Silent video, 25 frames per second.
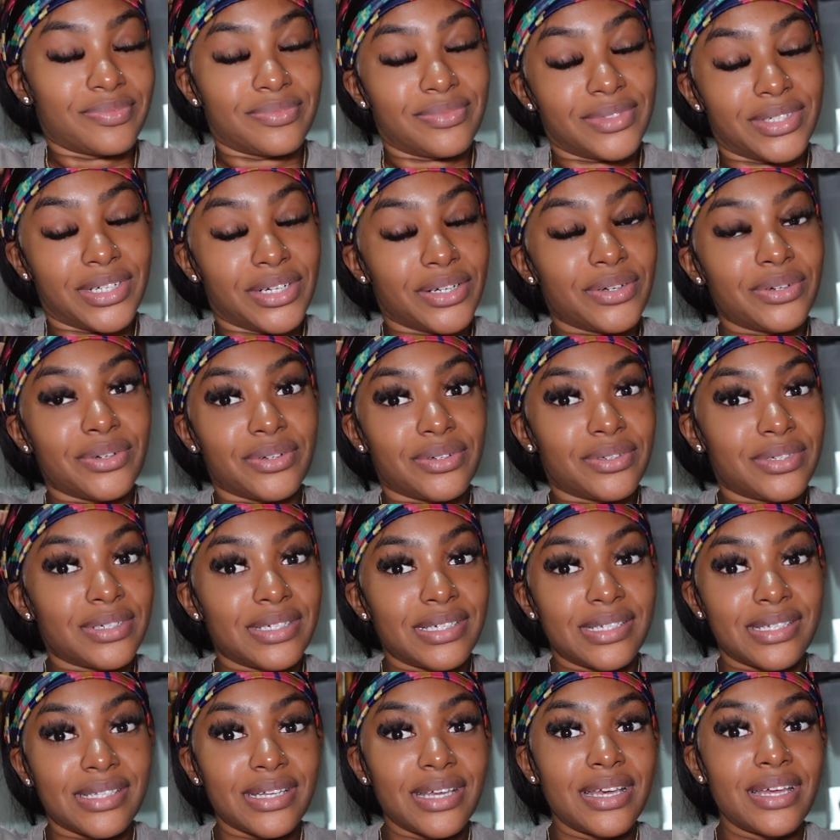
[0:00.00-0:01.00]
You know,
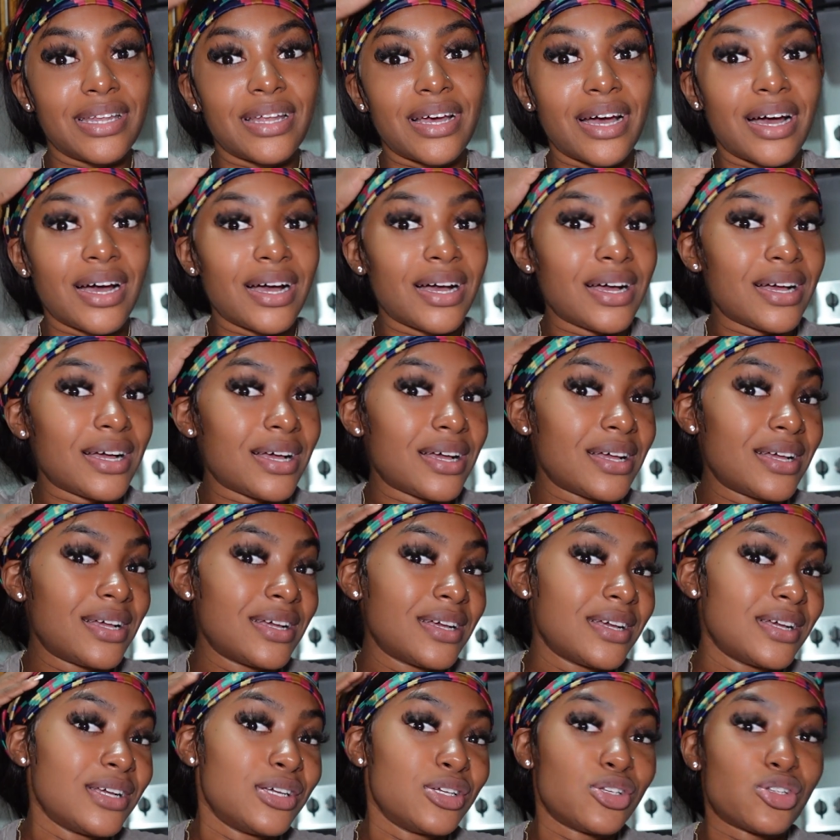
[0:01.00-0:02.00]
is either
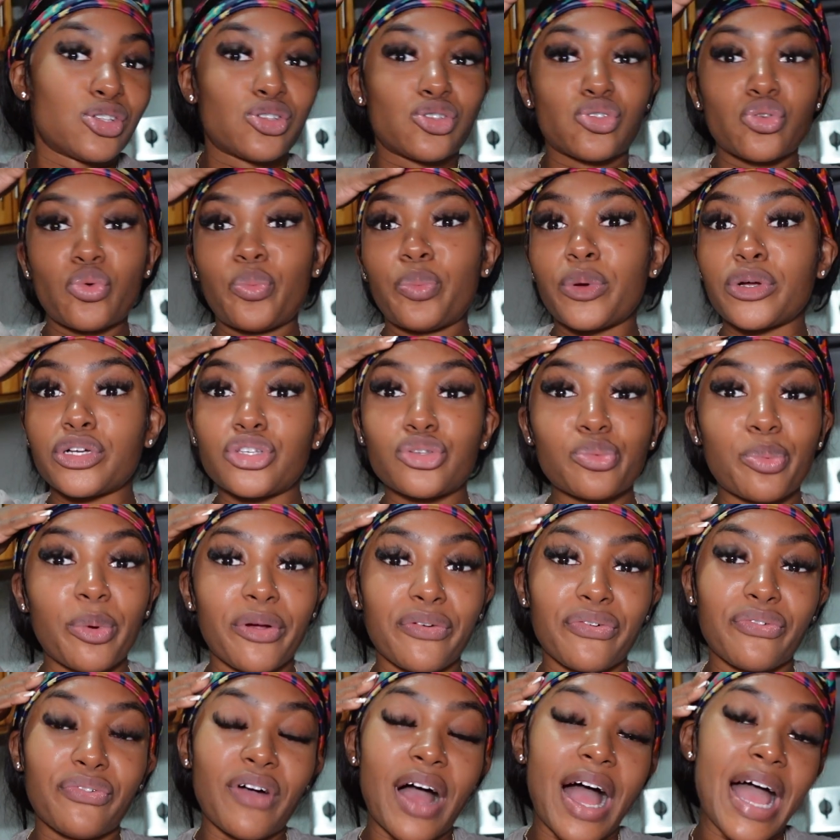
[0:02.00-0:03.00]
super super
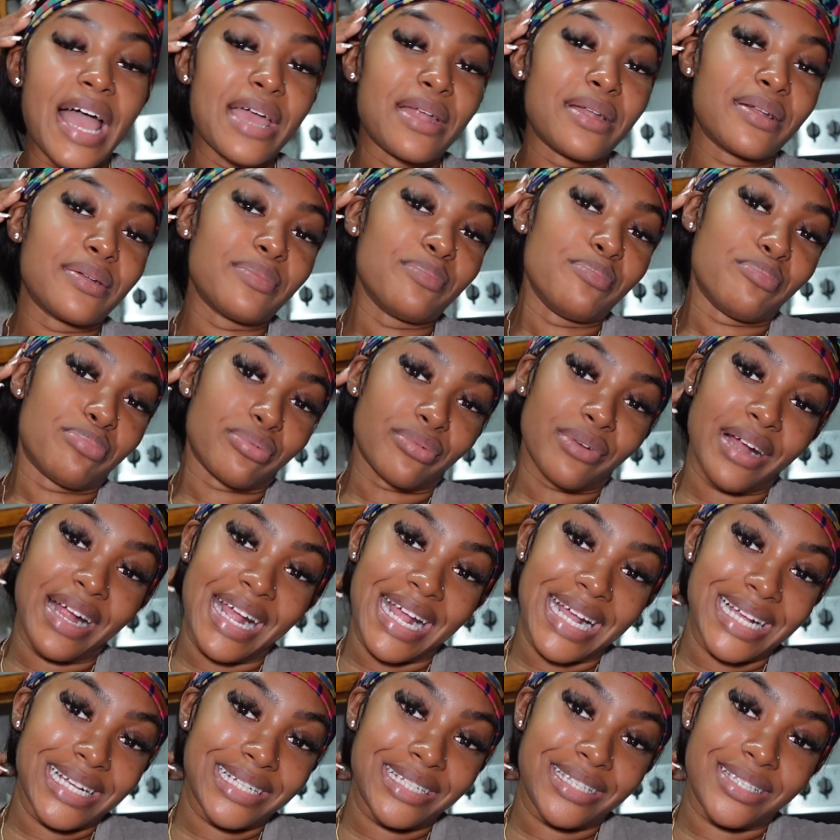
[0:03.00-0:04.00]
fine
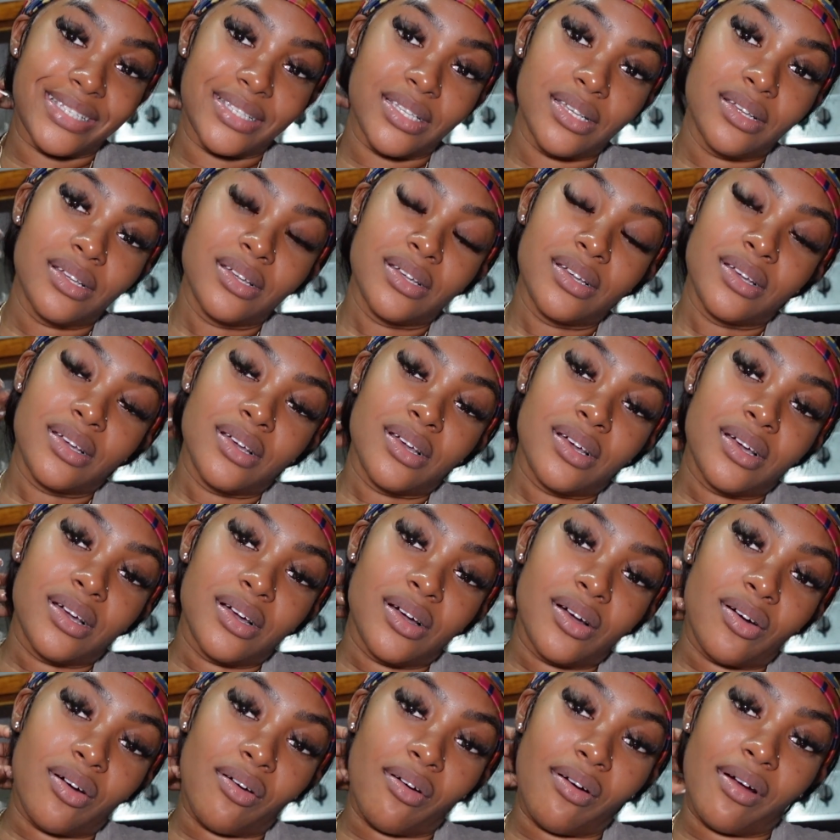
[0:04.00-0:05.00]
braids
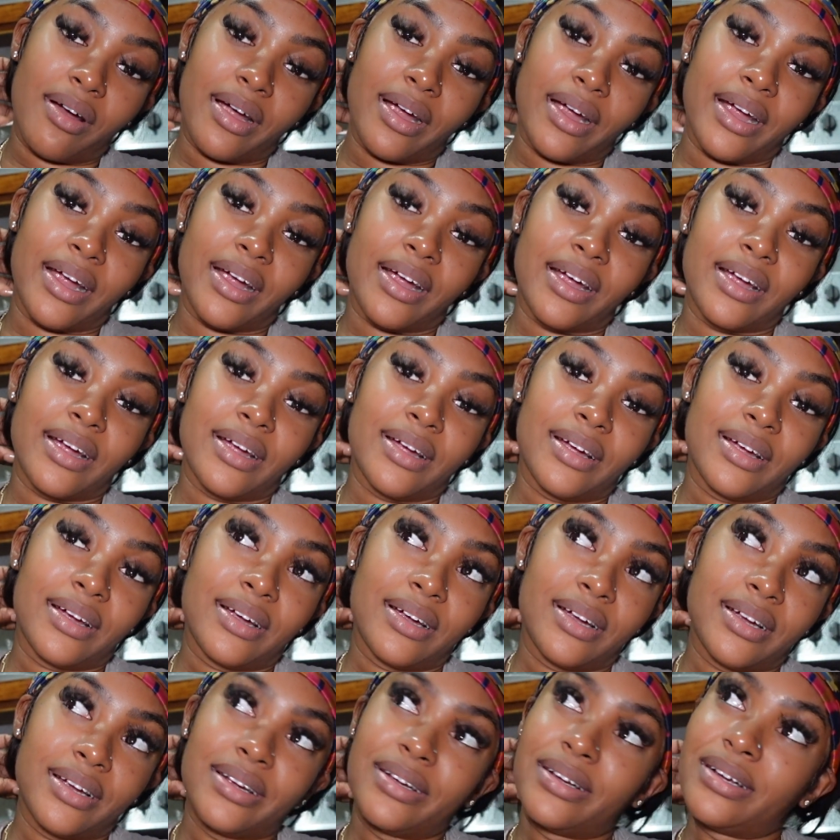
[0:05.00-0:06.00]
or
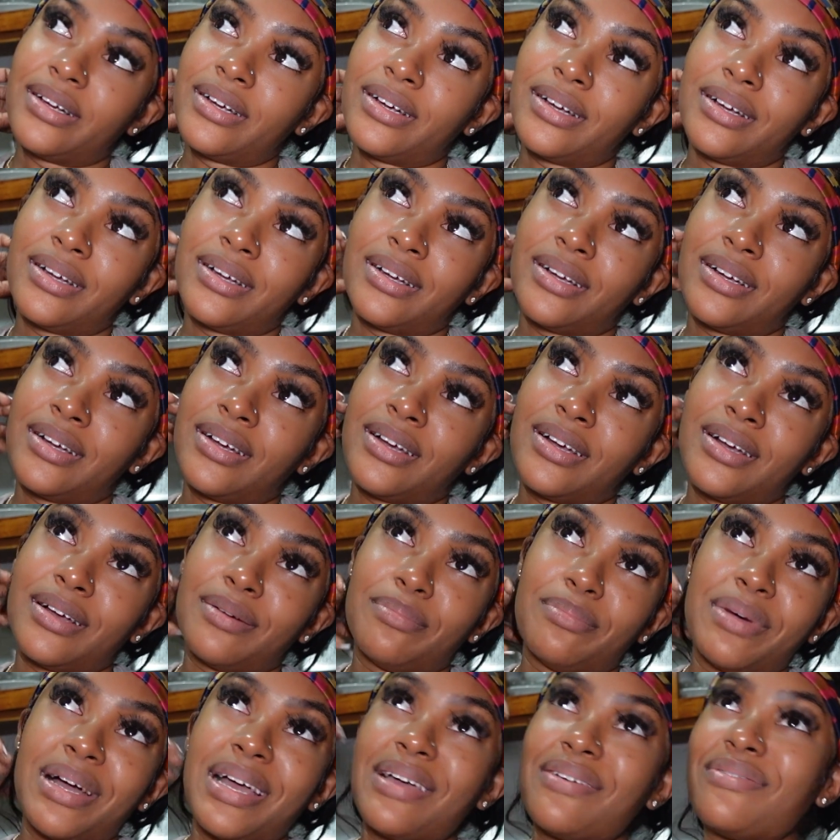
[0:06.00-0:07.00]

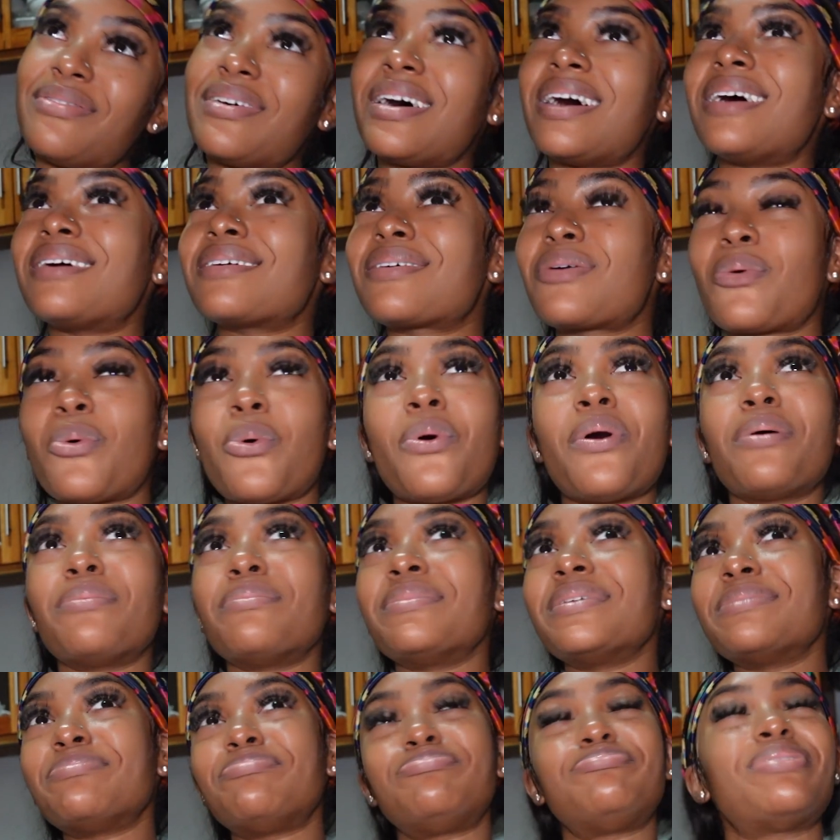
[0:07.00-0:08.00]
I ever comb
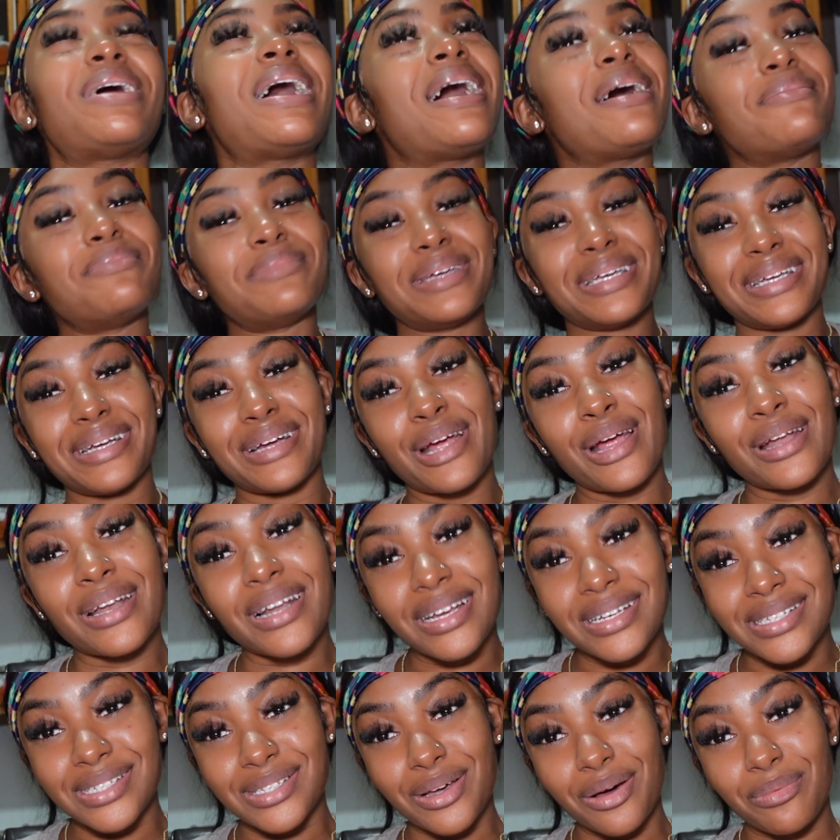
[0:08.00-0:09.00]
my pop my ear
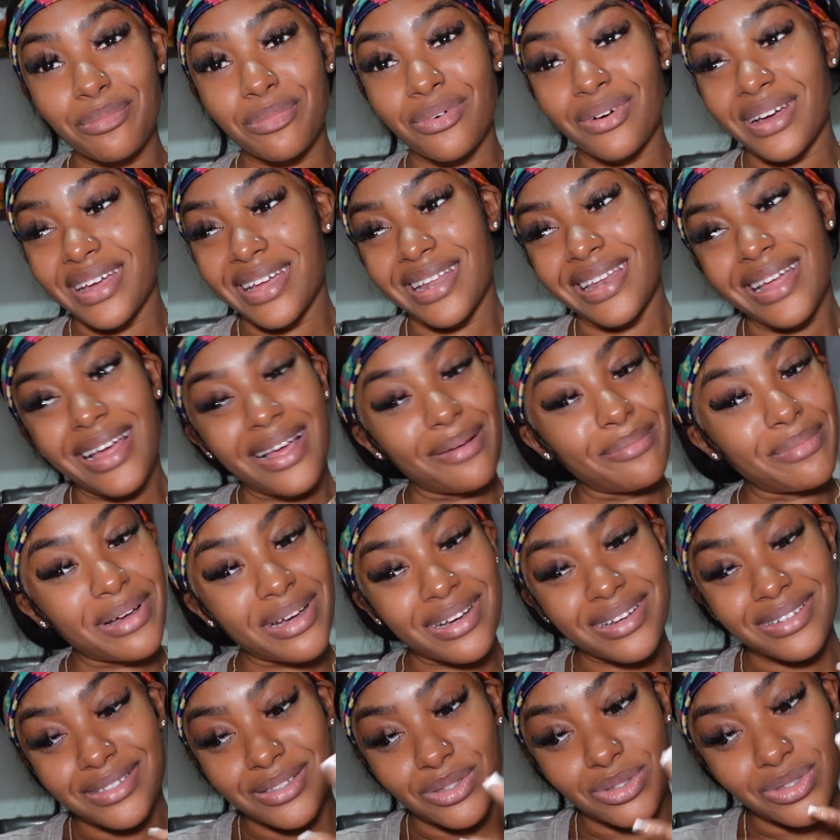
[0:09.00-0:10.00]
in some way like
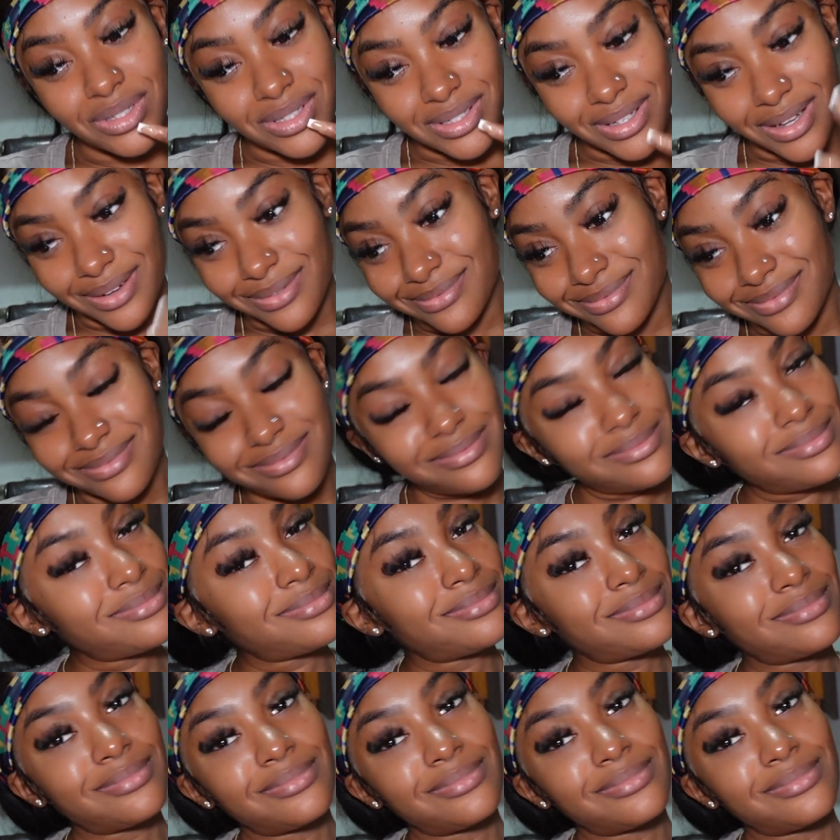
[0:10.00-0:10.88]
I to do something.